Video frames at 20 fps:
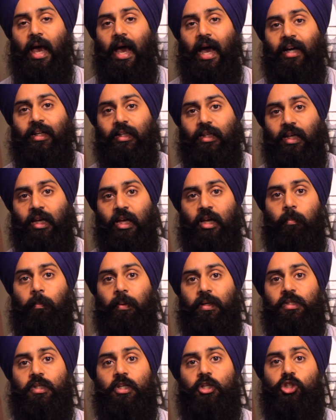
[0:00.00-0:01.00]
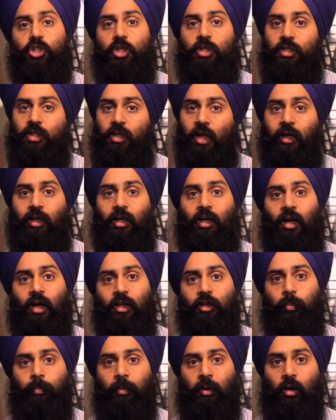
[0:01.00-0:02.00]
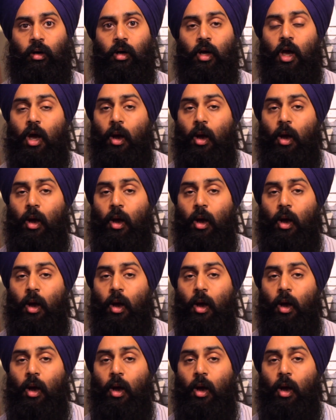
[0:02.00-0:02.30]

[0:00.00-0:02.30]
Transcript: at key positions like Anandpur,